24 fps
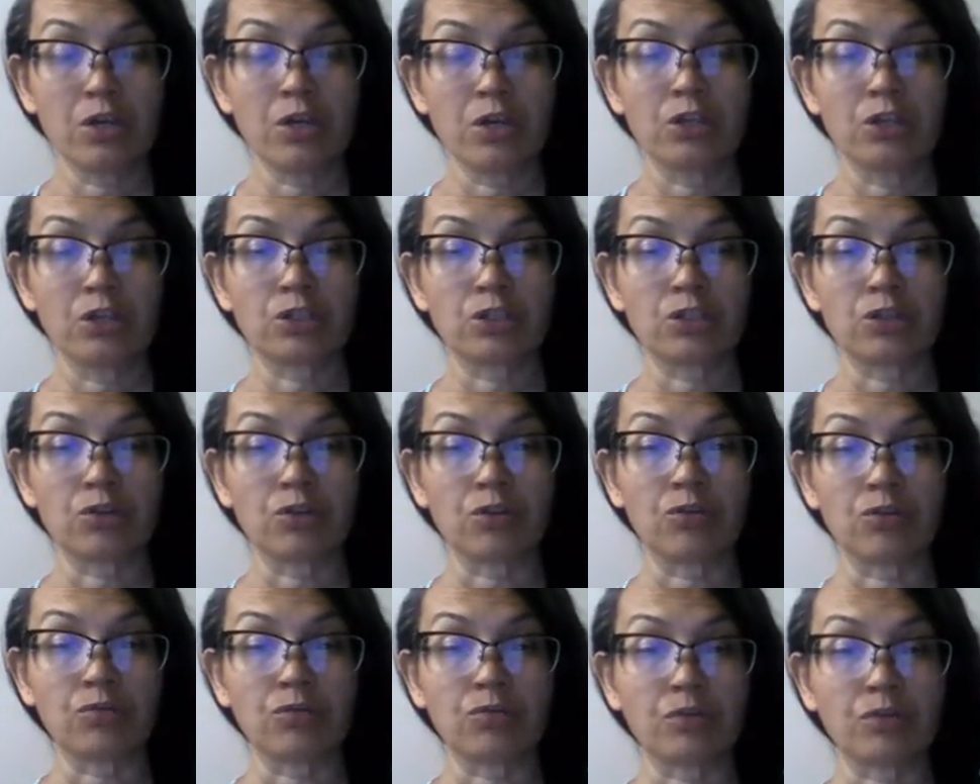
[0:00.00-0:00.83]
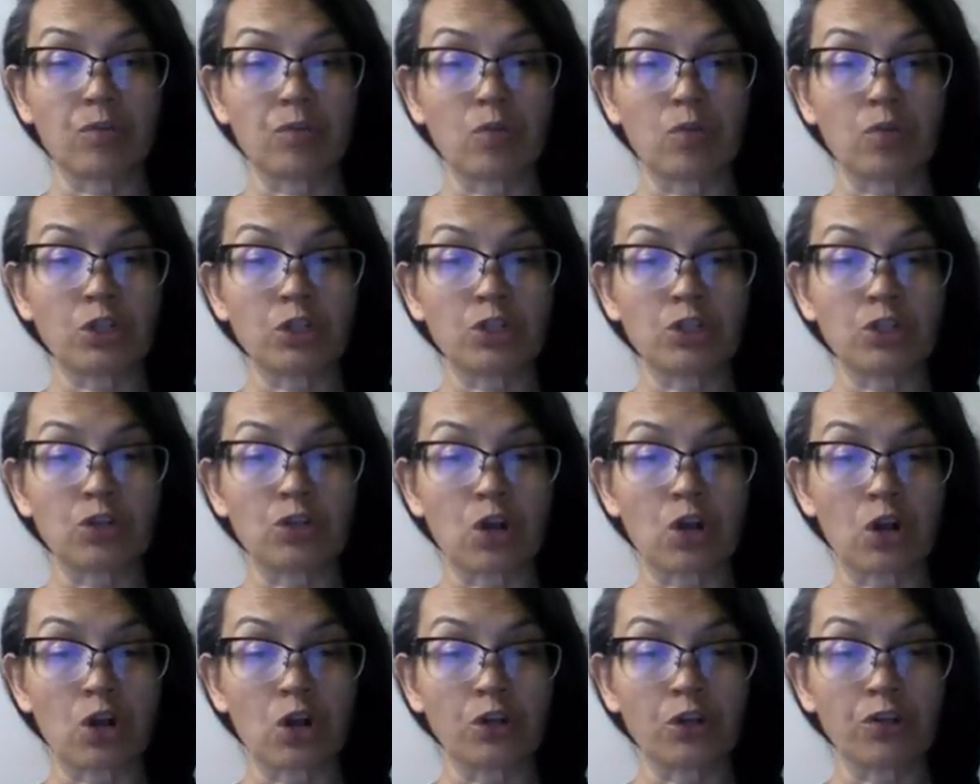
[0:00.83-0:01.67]
So they want you to
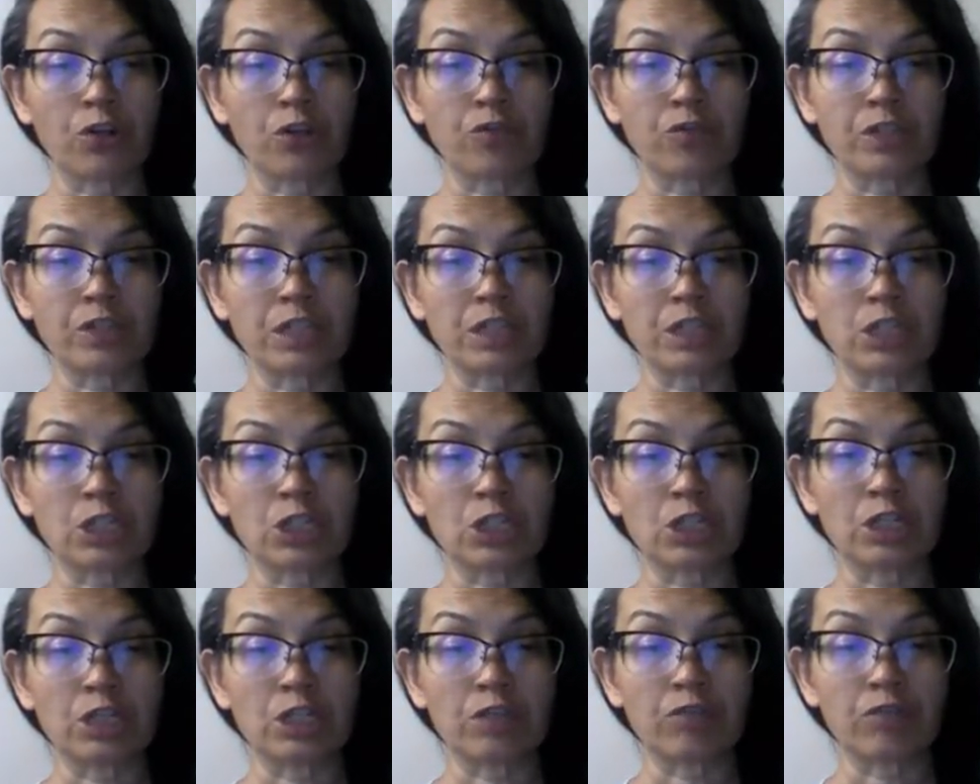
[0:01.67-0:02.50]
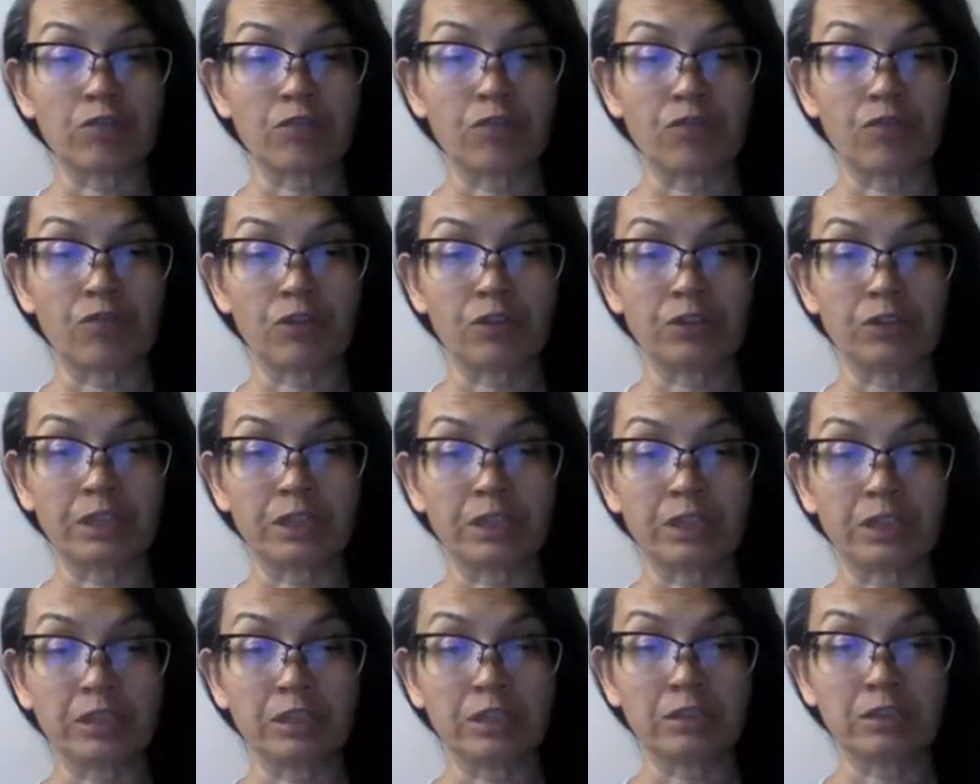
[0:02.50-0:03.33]
call your physician if you feel
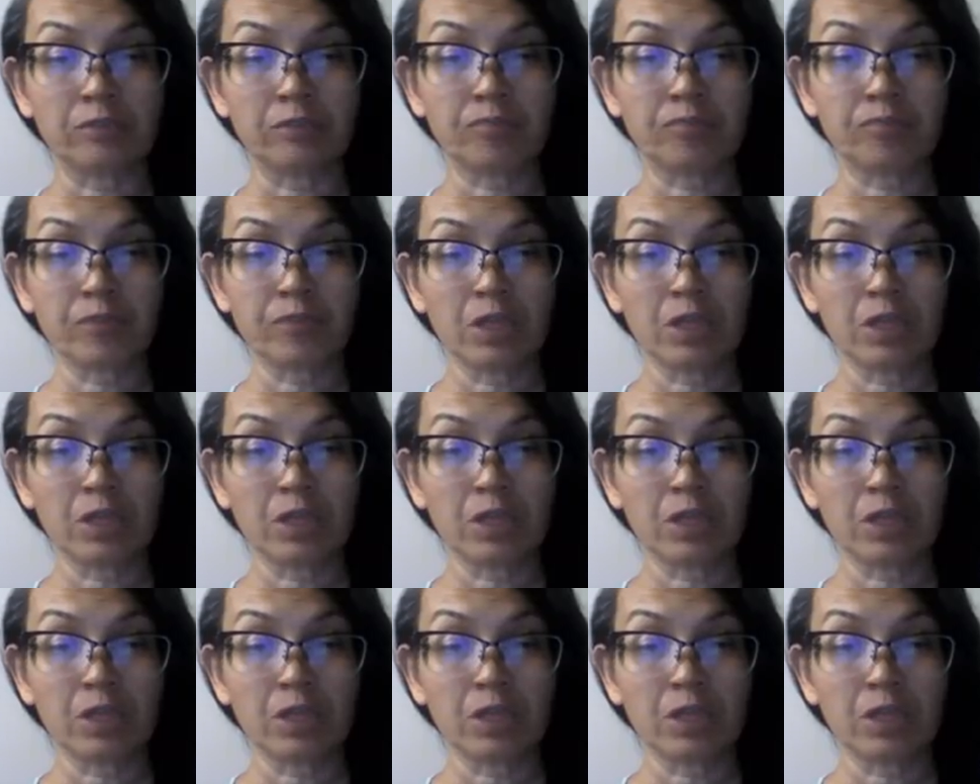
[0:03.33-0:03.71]
ill.